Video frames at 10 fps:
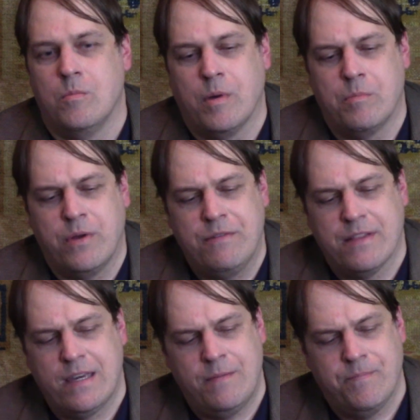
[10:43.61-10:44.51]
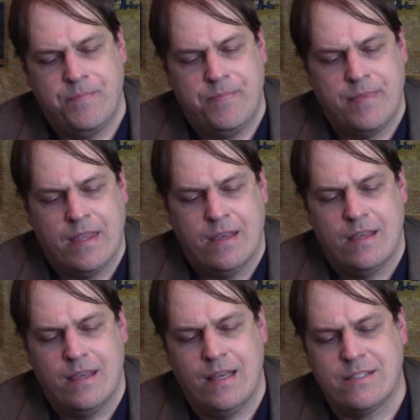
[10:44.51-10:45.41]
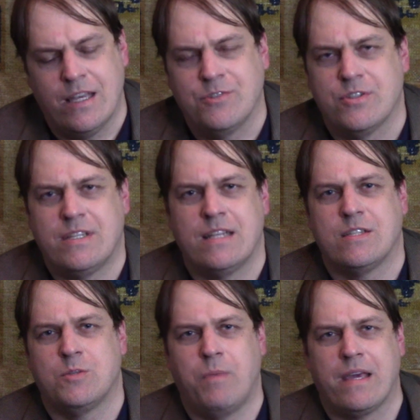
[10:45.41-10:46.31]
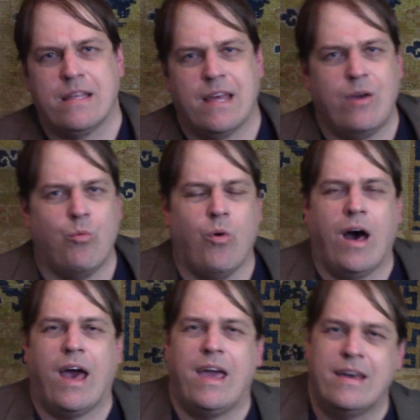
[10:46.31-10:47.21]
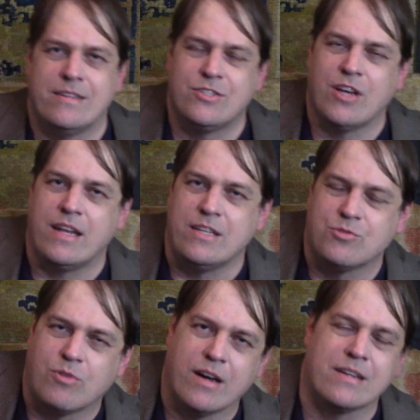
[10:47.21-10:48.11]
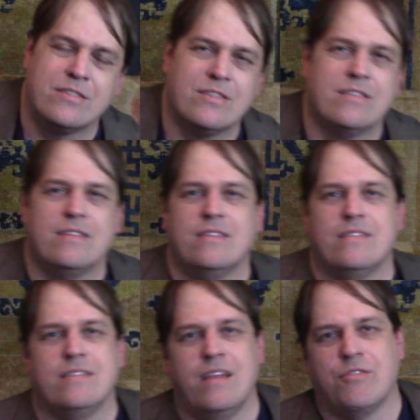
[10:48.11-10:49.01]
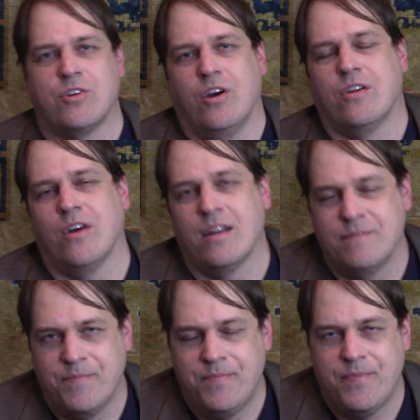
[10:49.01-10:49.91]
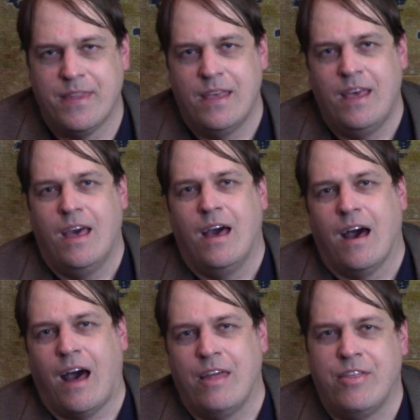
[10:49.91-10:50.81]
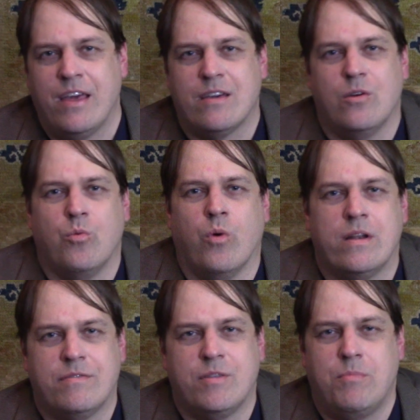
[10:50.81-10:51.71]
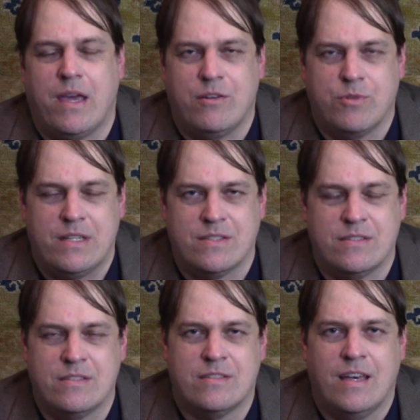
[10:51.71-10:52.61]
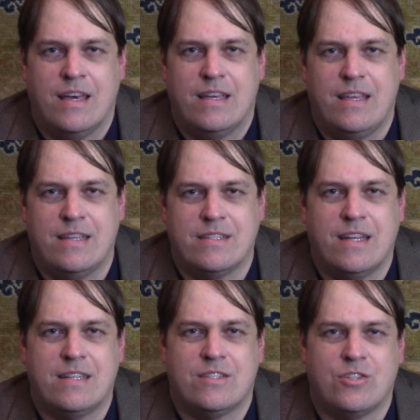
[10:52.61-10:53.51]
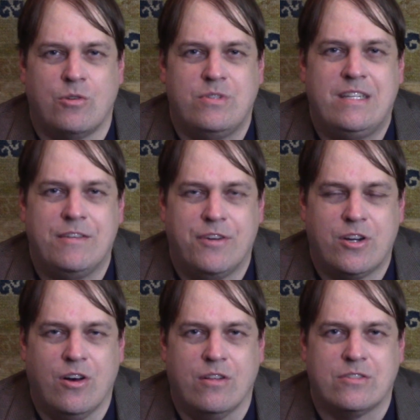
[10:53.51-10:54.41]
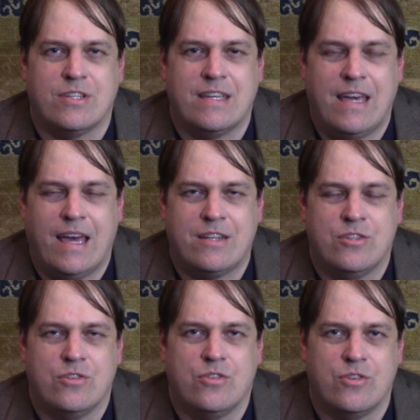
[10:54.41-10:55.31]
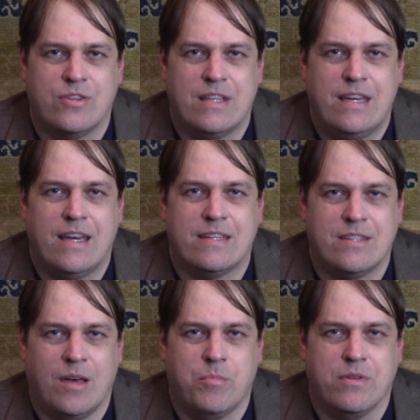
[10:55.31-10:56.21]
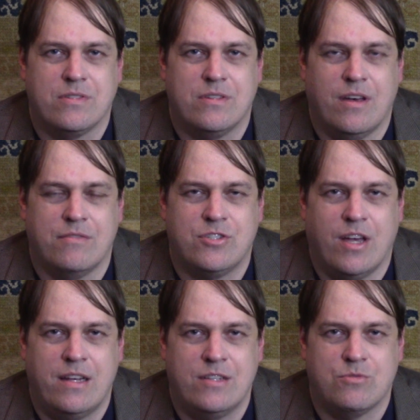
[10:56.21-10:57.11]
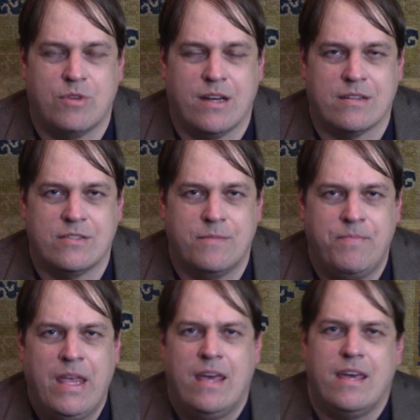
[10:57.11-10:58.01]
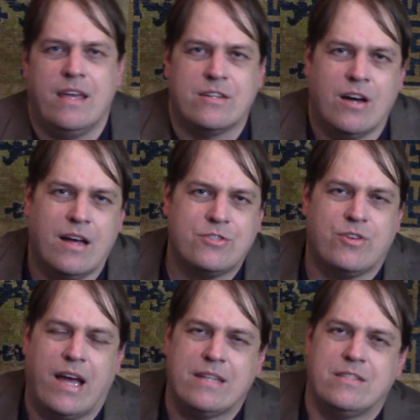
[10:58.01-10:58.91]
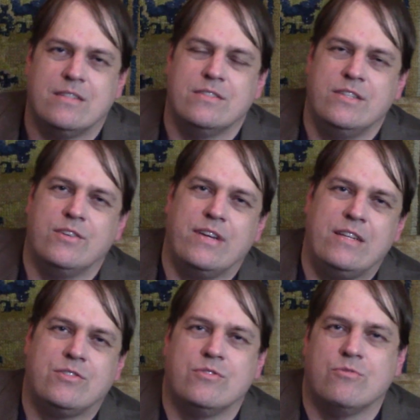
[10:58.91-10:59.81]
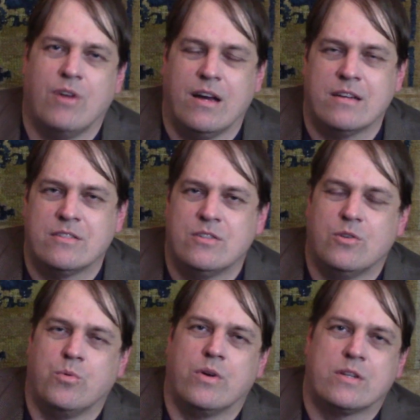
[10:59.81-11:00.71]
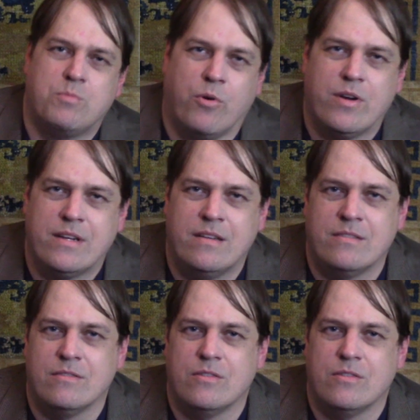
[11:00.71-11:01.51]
But briefly, it's interesting to speculate why Chinese rugs never caught on. I think one of the main reasons is that it is so difficult to get early examples of Chinese rugs. In contrast, Near Eastern rugs were exported in